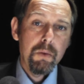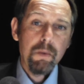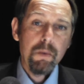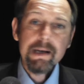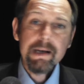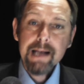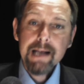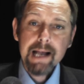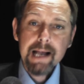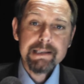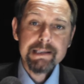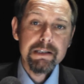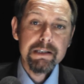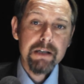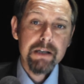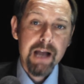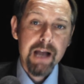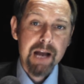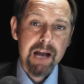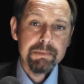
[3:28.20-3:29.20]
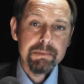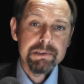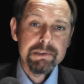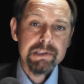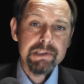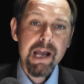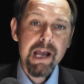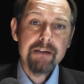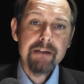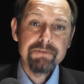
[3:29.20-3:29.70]
When an accident
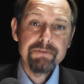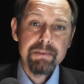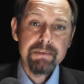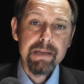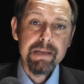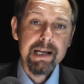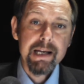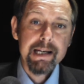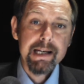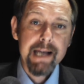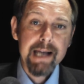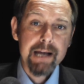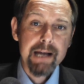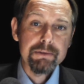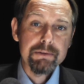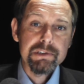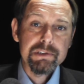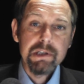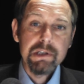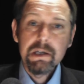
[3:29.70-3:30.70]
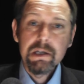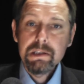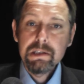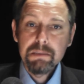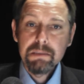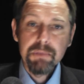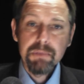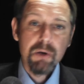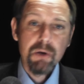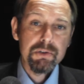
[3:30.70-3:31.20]
happens, every minute counts.
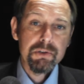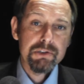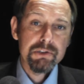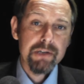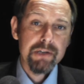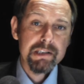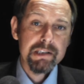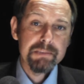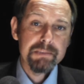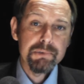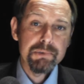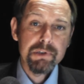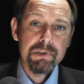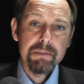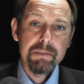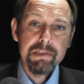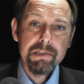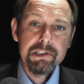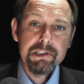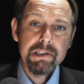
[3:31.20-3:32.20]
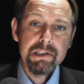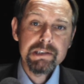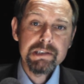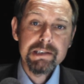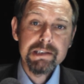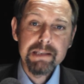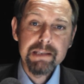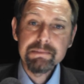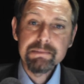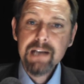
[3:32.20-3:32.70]
The bloc's Transport
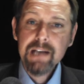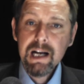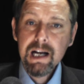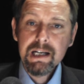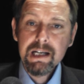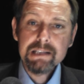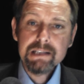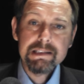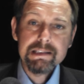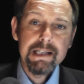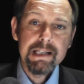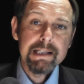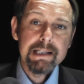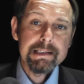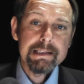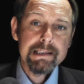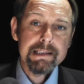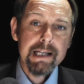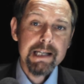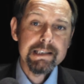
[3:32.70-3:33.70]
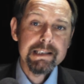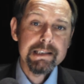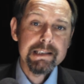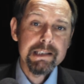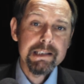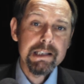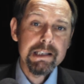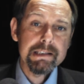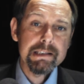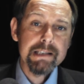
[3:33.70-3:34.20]
Commissioner, Slim Kallas, said
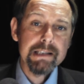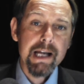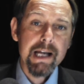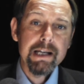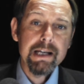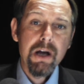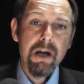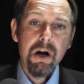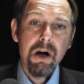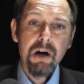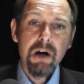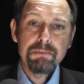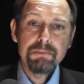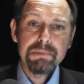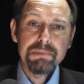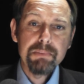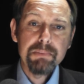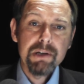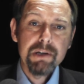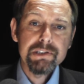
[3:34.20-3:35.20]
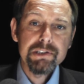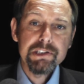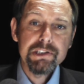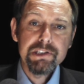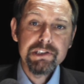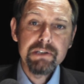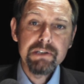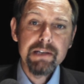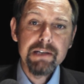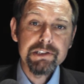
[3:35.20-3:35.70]
Thursday on
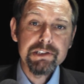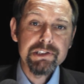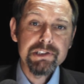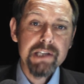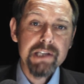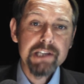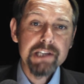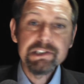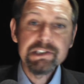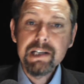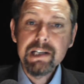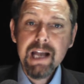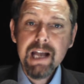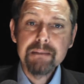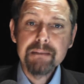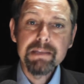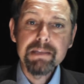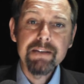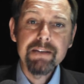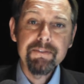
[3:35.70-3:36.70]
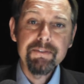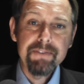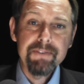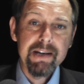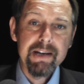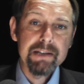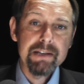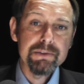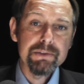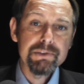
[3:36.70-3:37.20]
proposing new legislation enabling
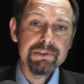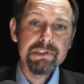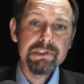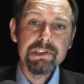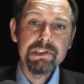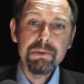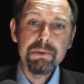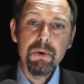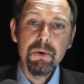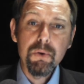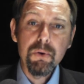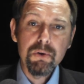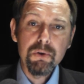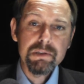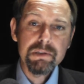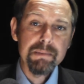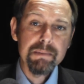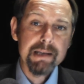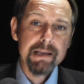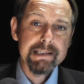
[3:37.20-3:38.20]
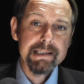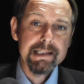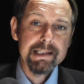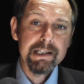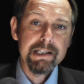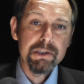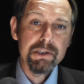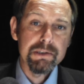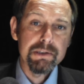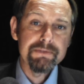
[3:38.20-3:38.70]
vehicles to
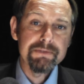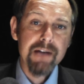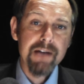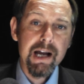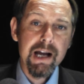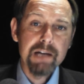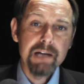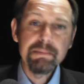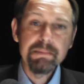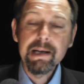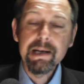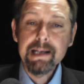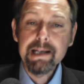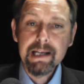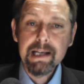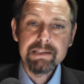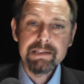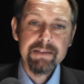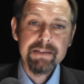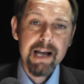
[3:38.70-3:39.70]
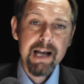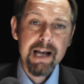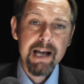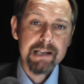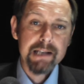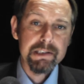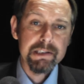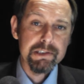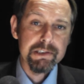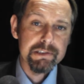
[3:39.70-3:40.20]
automatically call for help in case of an
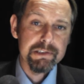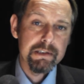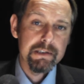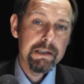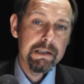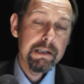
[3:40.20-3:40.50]
accident.